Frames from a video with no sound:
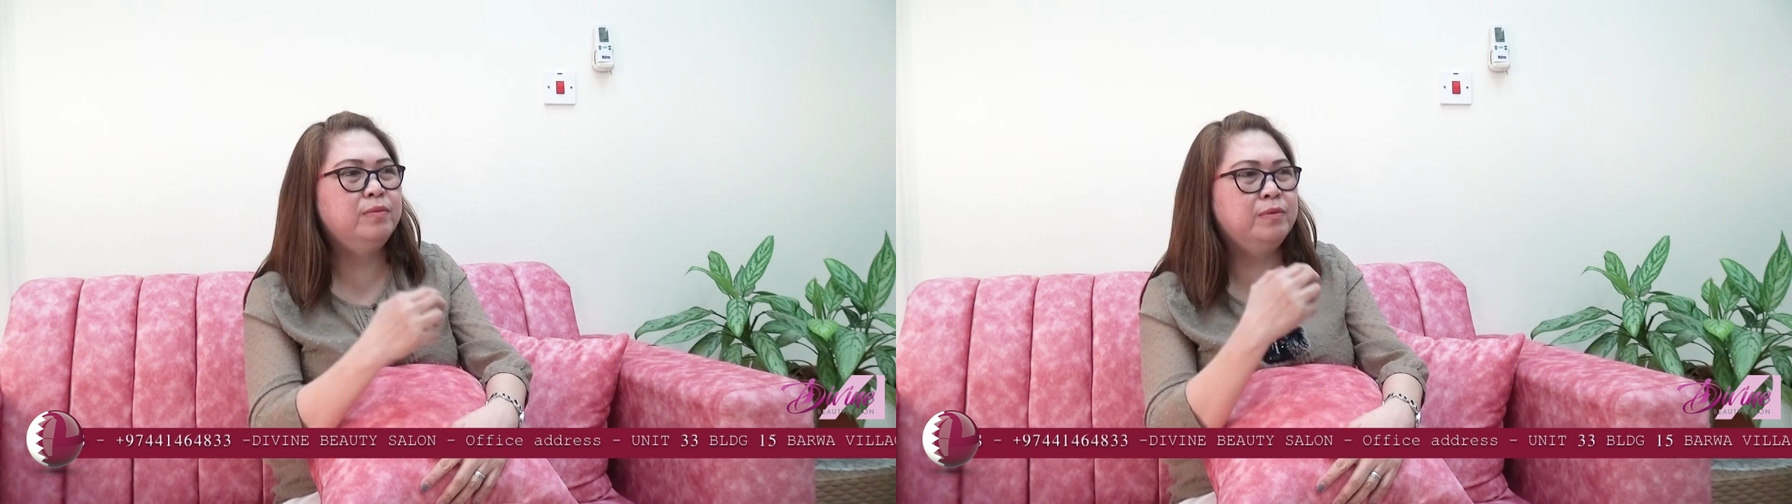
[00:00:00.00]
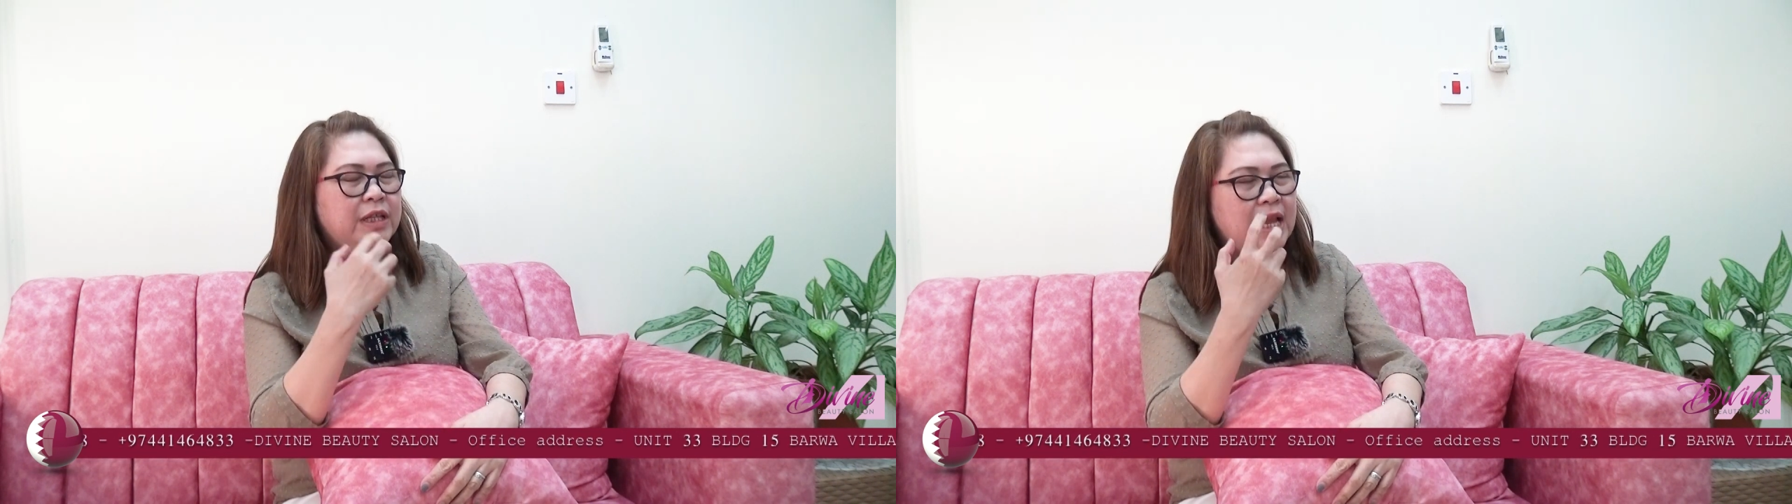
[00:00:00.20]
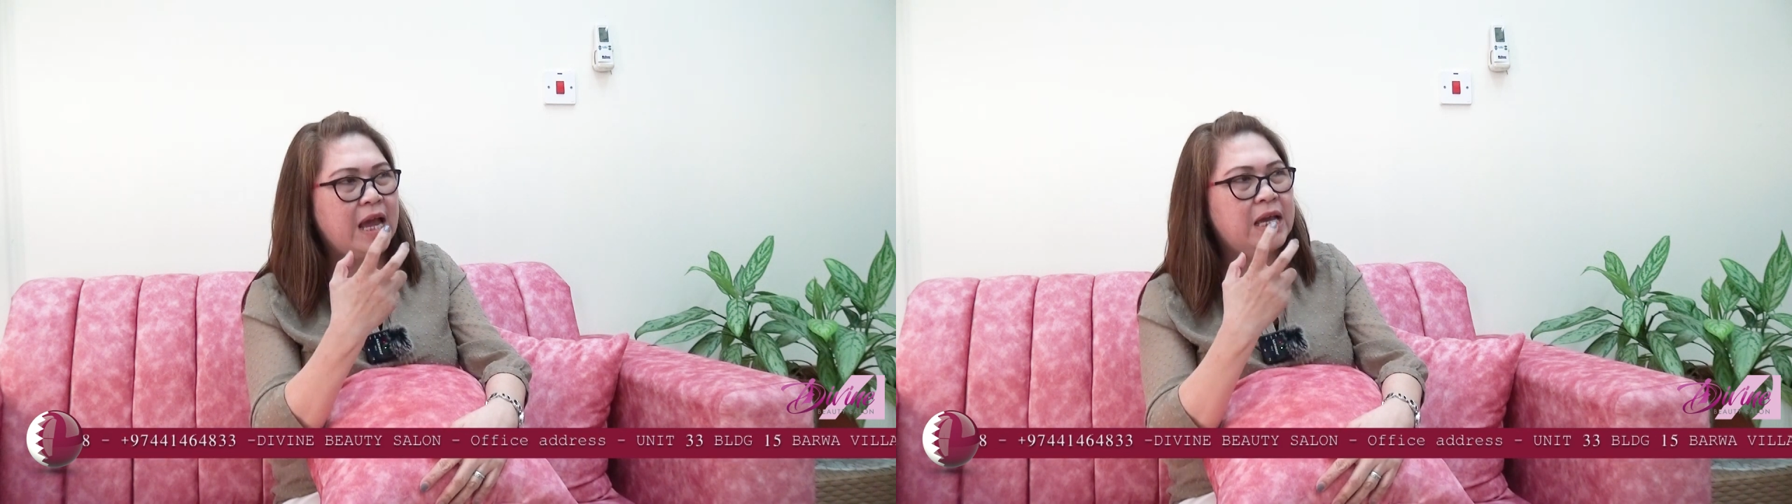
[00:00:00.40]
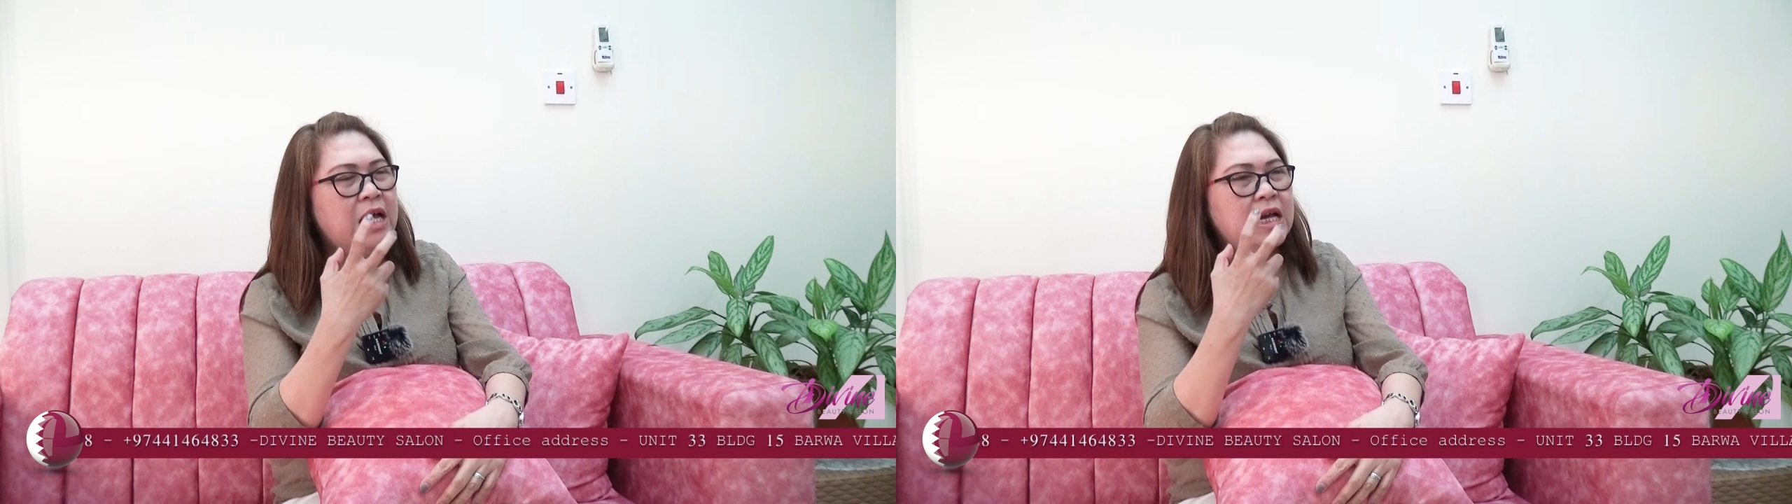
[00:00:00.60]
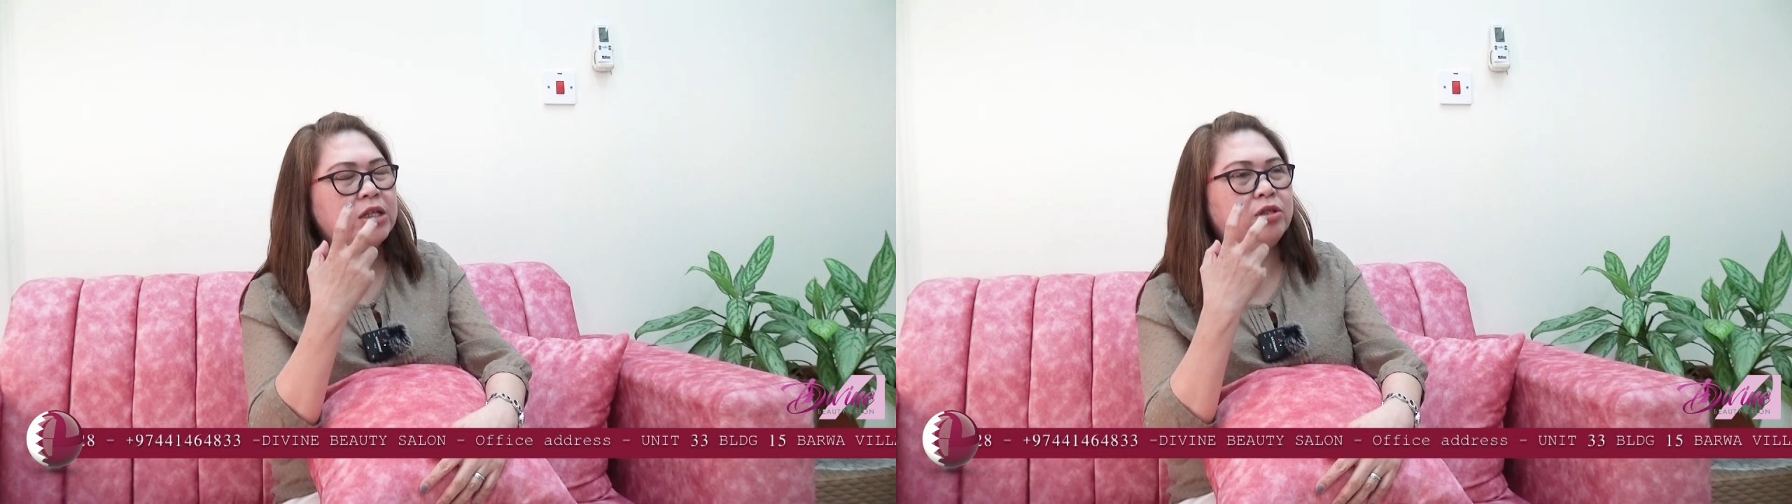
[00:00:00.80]
would like
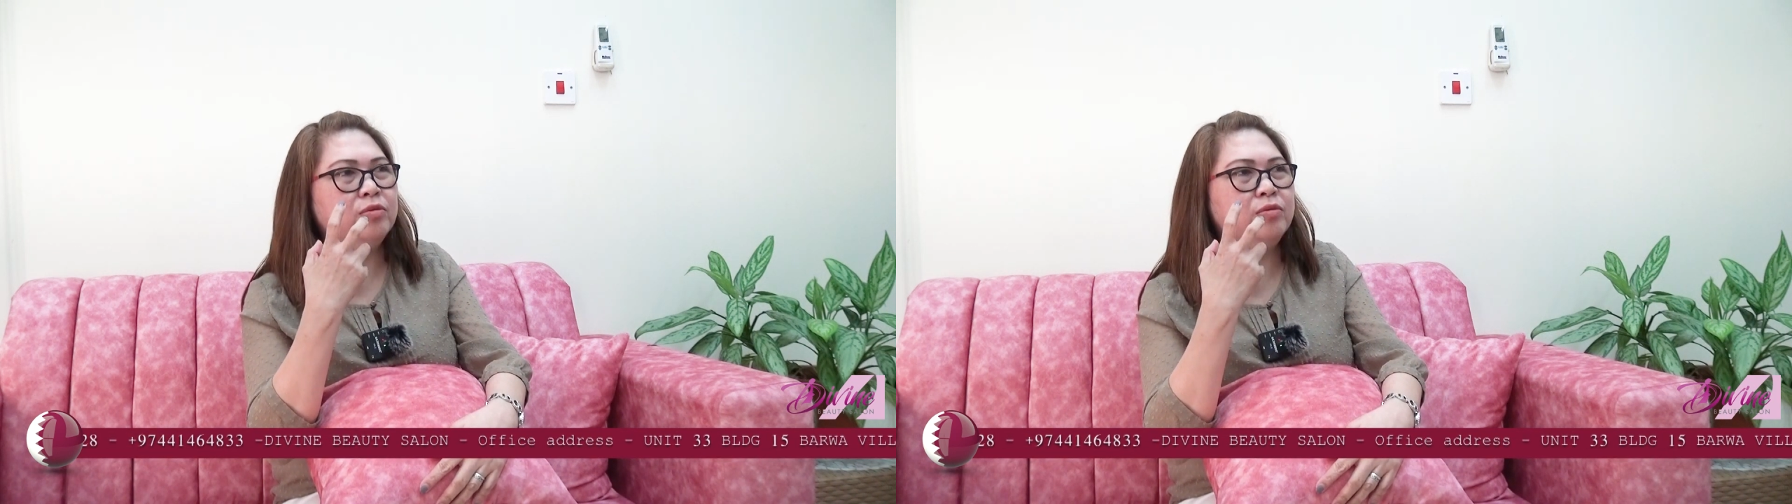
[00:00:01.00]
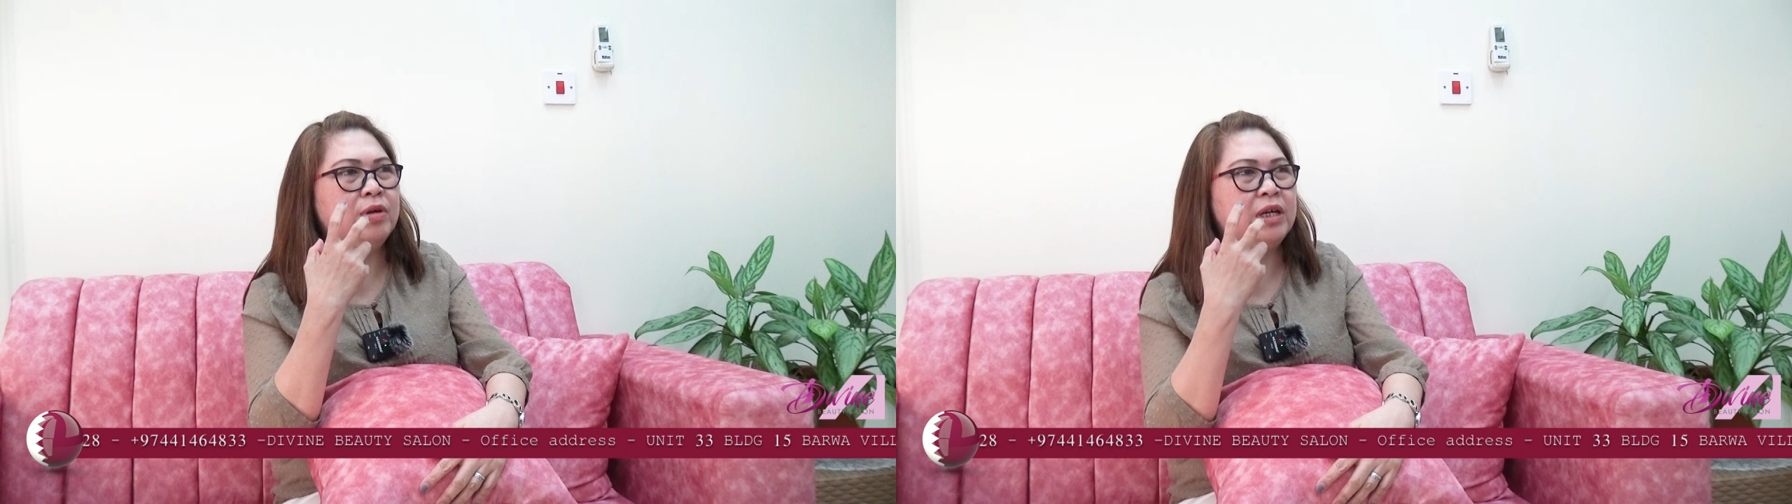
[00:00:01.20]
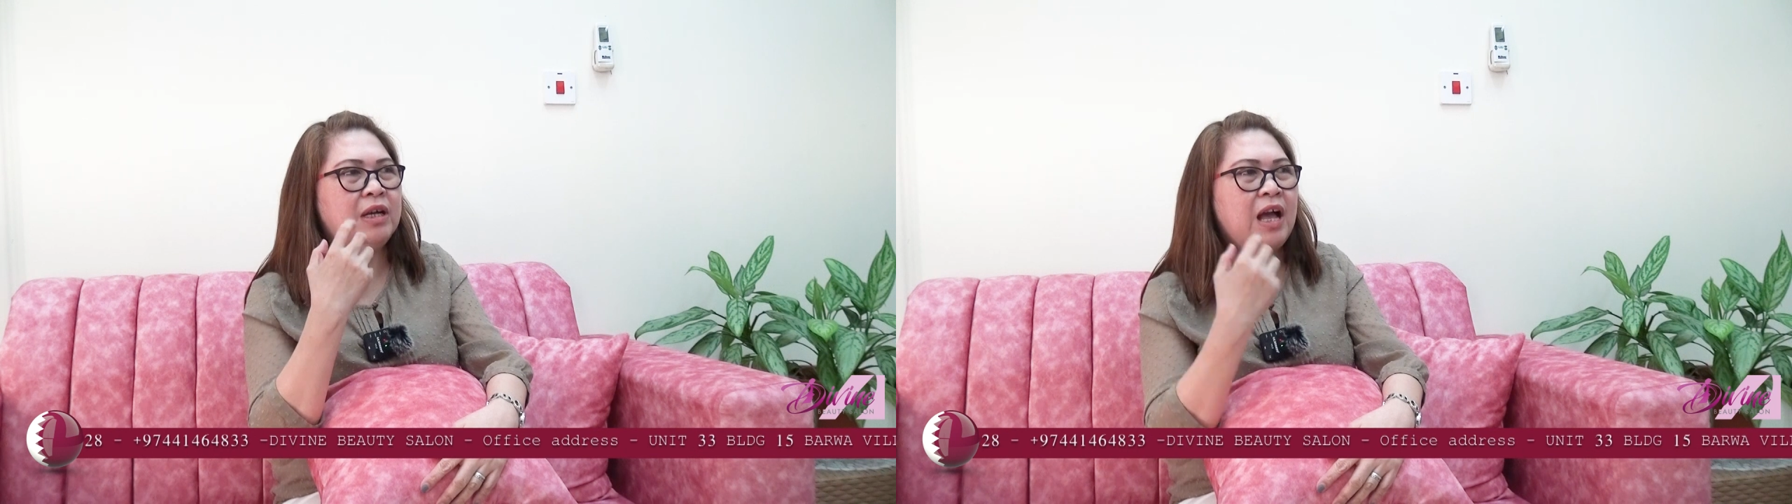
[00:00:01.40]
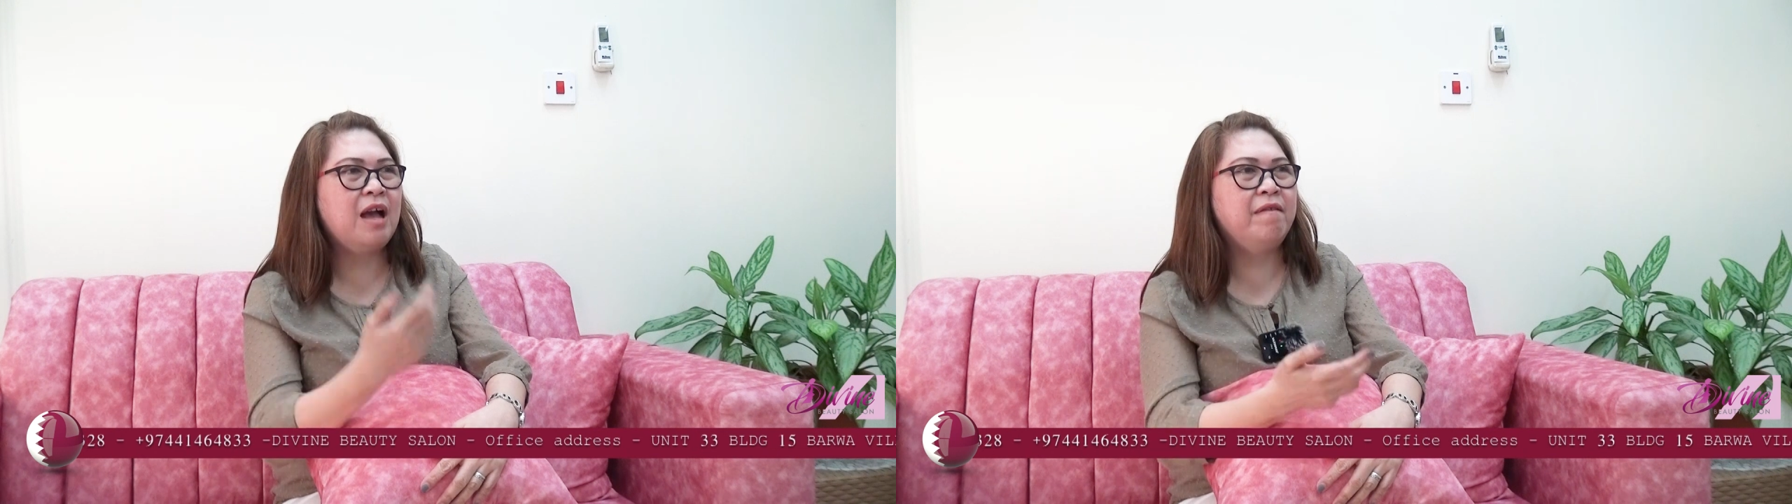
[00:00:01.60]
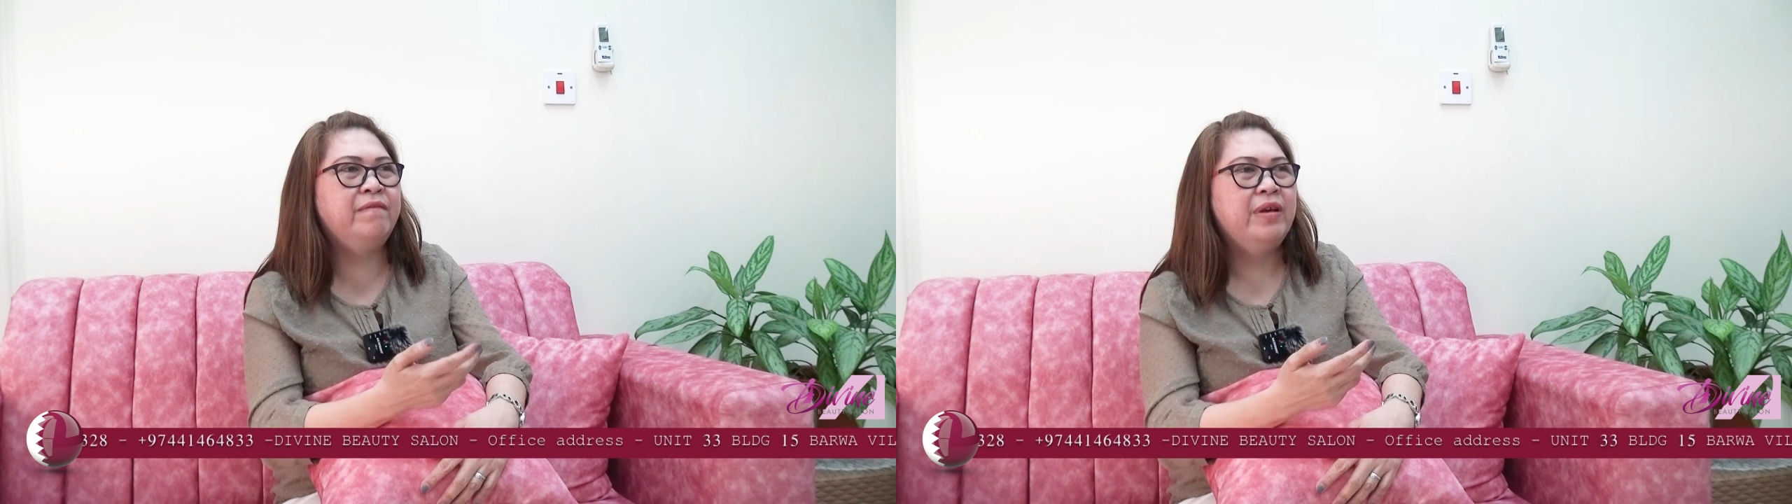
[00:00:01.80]
to uh,
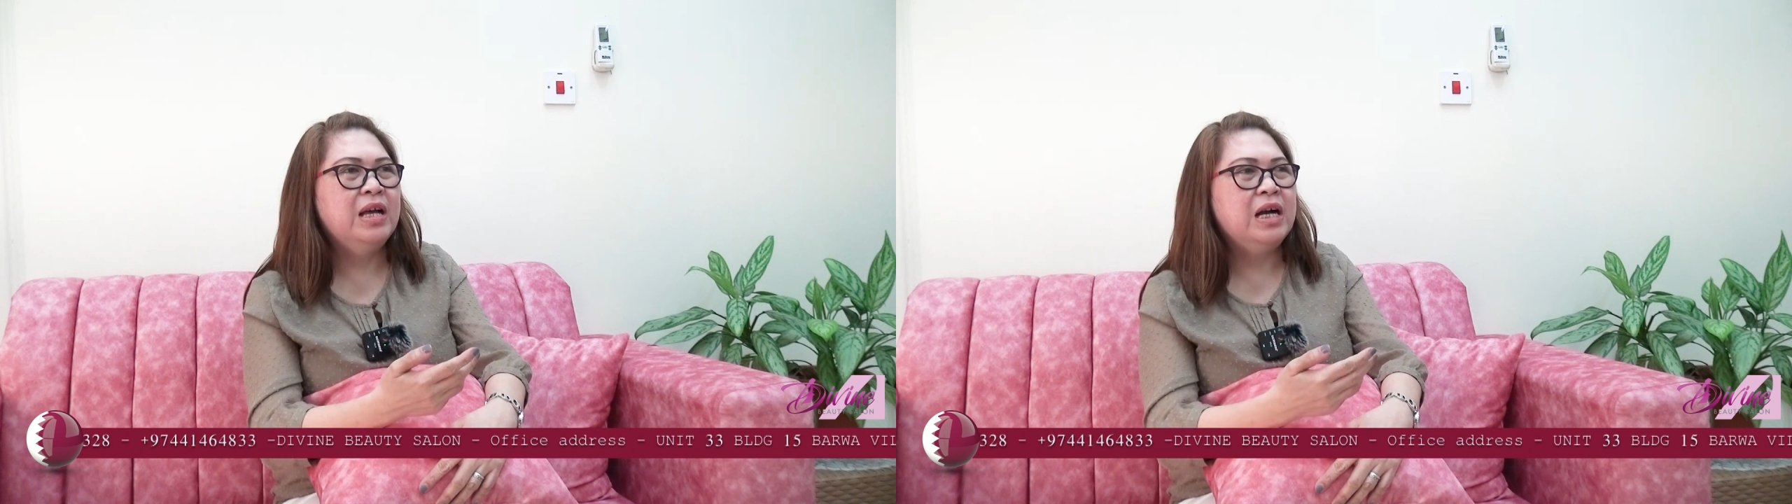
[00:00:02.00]
have